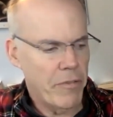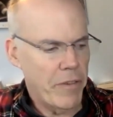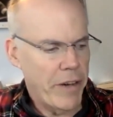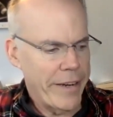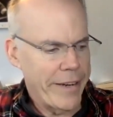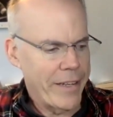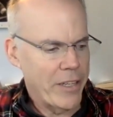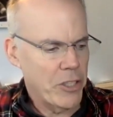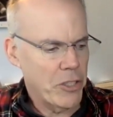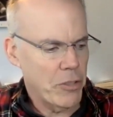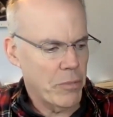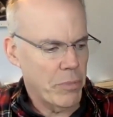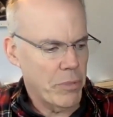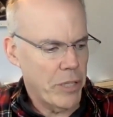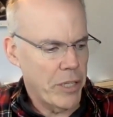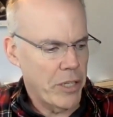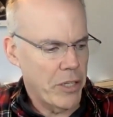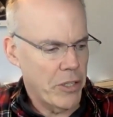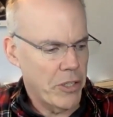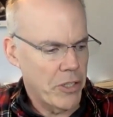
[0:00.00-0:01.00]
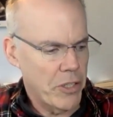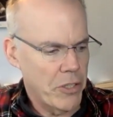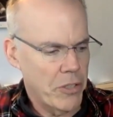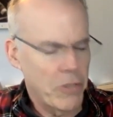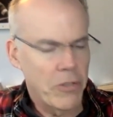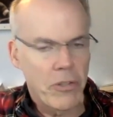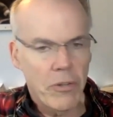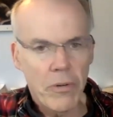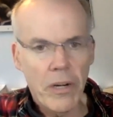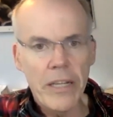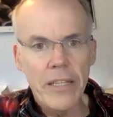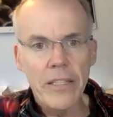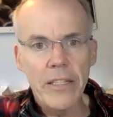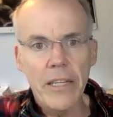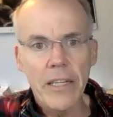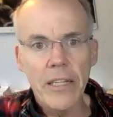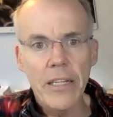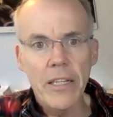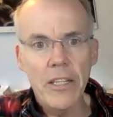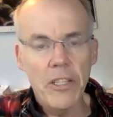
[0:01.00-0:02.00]
financial players to do the right
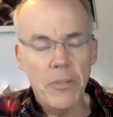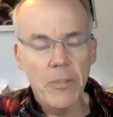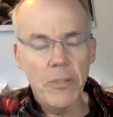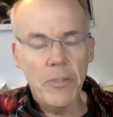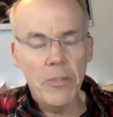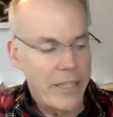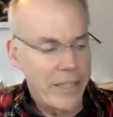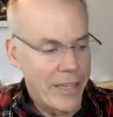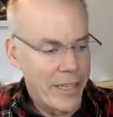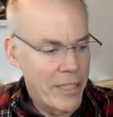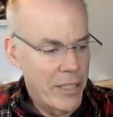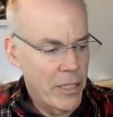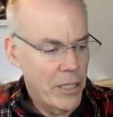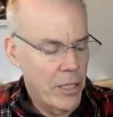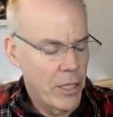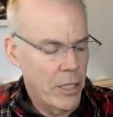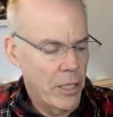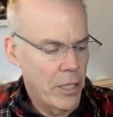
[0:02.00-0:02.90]
thing. And it's begun